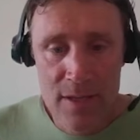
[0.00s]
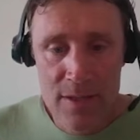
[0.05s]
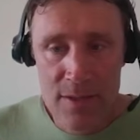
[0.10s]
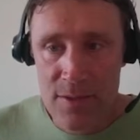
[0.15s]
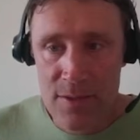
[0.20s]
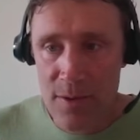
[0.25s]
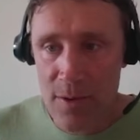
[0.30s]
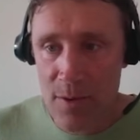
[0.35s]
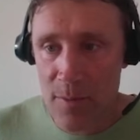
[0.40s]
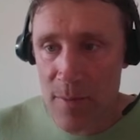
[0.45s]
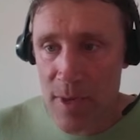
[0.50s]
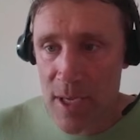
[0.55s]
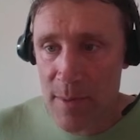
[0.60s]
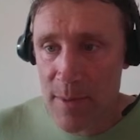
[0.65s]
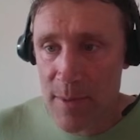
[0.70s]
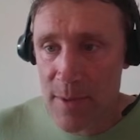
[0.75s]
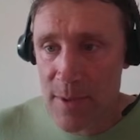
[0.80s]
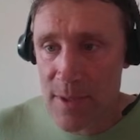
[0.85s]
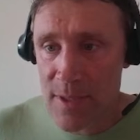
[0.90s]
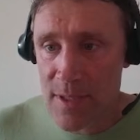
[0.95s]
So
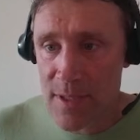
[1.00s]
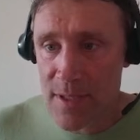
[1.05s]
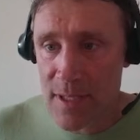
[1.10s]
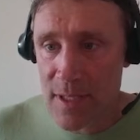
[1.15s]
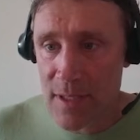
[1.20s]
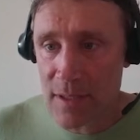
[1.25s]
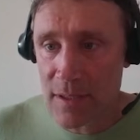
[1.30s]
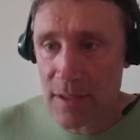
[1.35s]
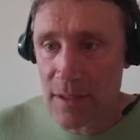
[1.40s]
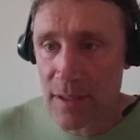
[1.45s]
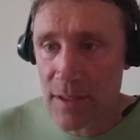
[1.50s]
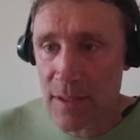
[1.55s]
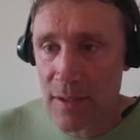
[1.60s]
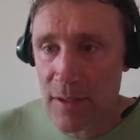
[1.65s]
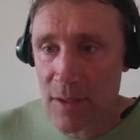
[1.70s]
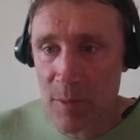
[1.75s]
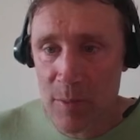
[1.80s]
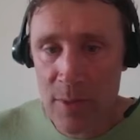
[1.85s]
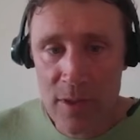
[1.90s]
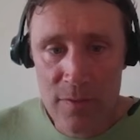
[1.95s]
maybe we just need a
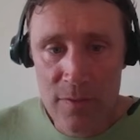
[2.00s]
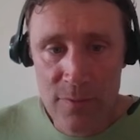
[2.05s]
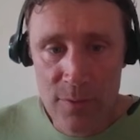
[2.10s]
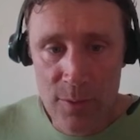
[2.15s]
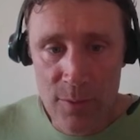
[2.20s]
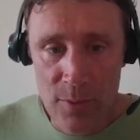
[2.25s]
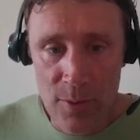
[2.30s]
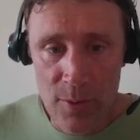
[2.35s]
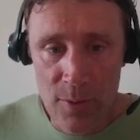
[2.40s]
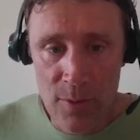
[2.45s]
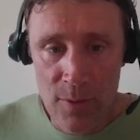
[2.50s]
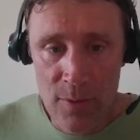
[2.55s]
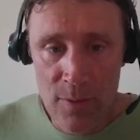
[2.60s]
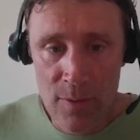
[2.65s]
little bit of foot roll.